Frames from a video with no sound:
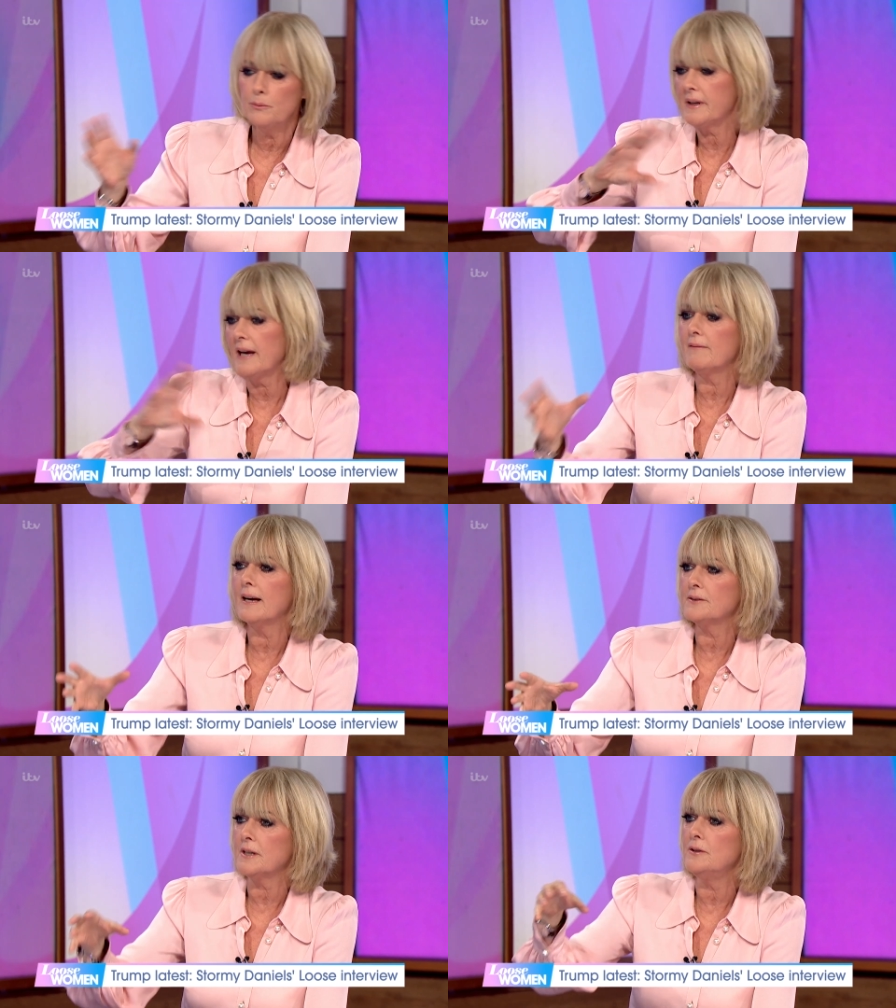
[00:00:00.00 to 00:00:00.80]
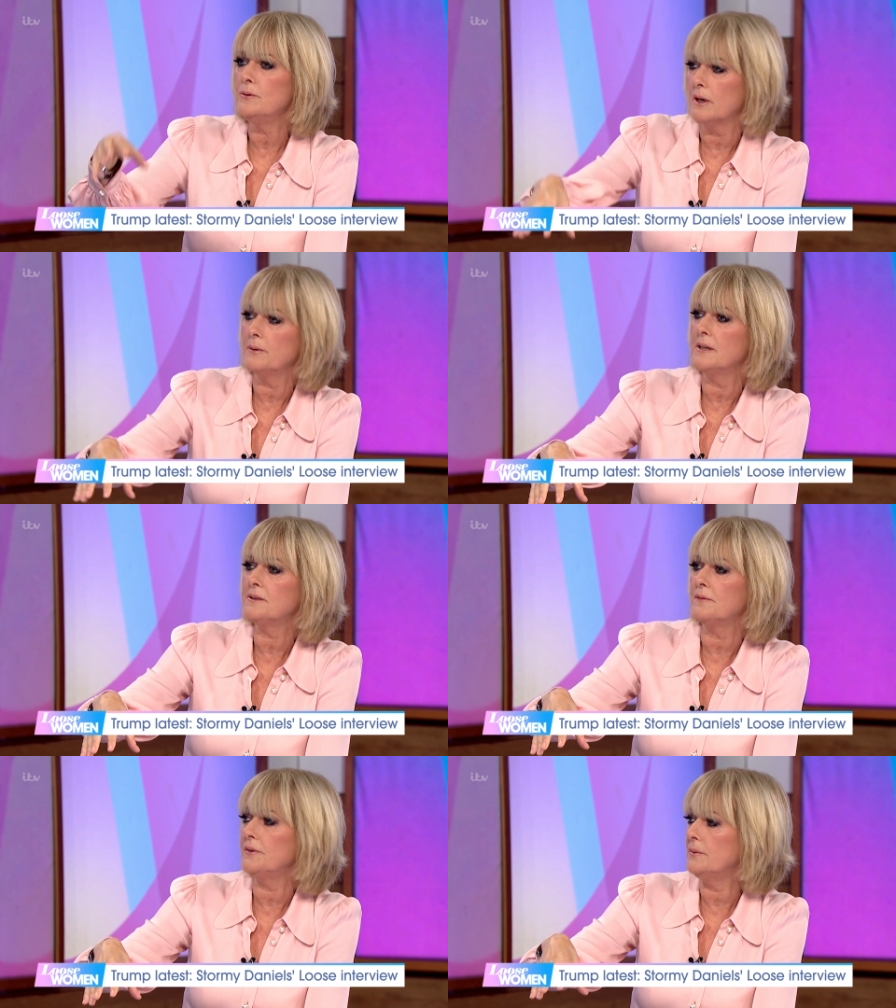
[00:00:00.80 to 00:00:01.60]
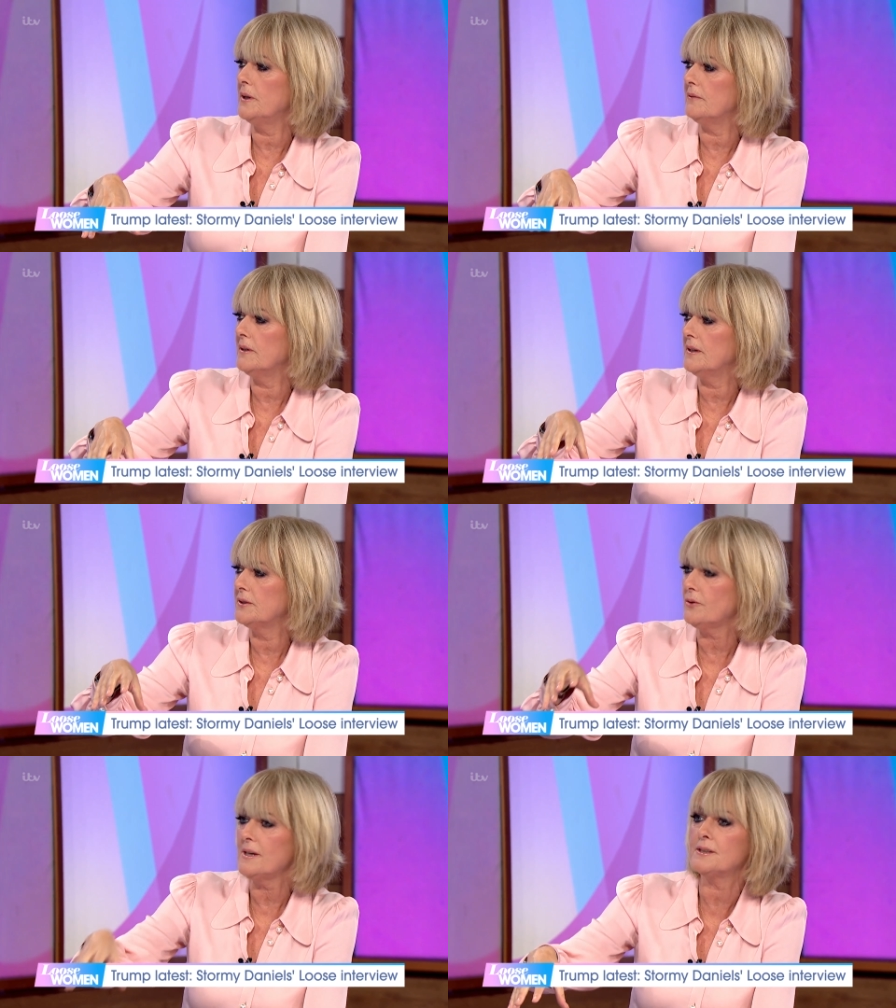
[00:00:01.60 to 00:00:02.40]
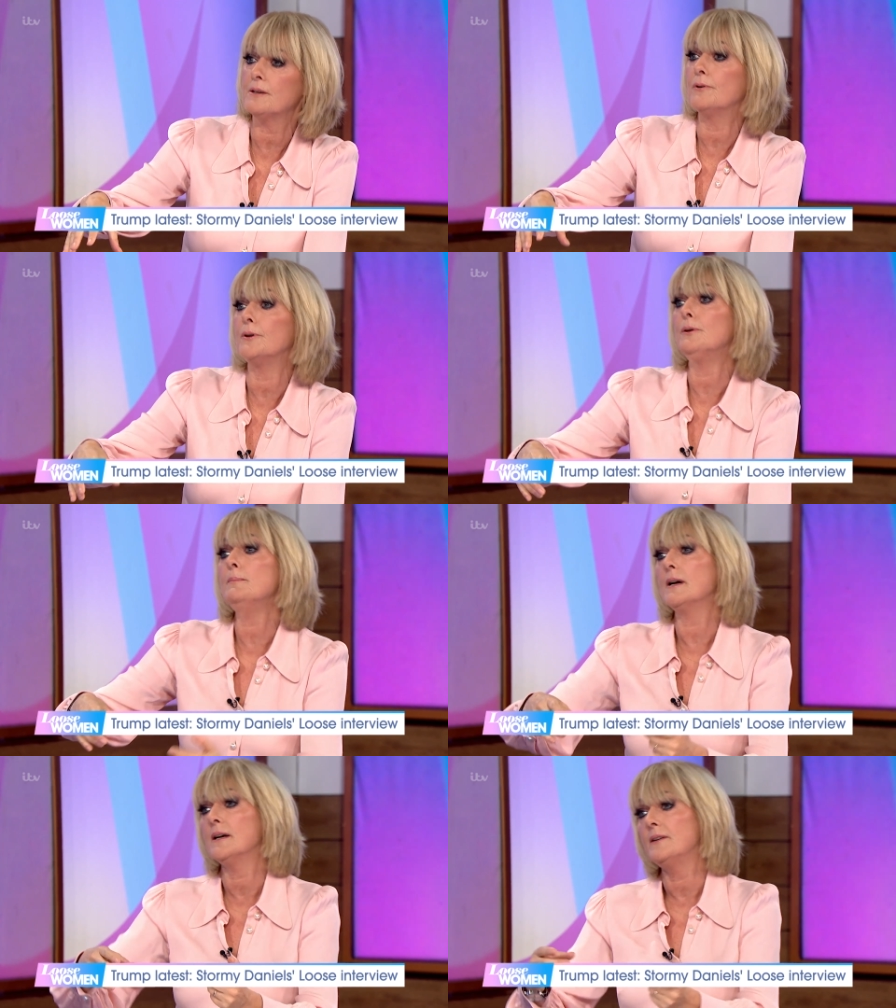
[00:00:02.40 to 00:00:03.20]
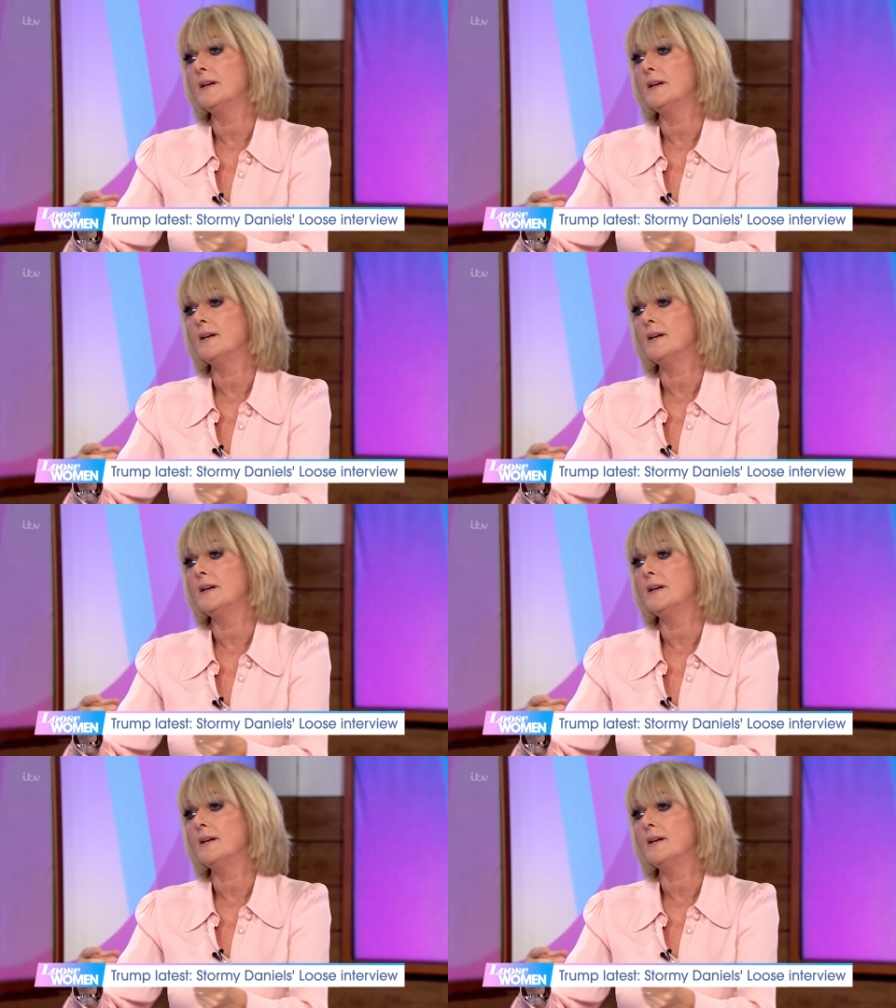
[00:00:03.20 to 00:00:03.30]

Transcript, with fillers: we'll get round it. You go and interview her in her dressing room, and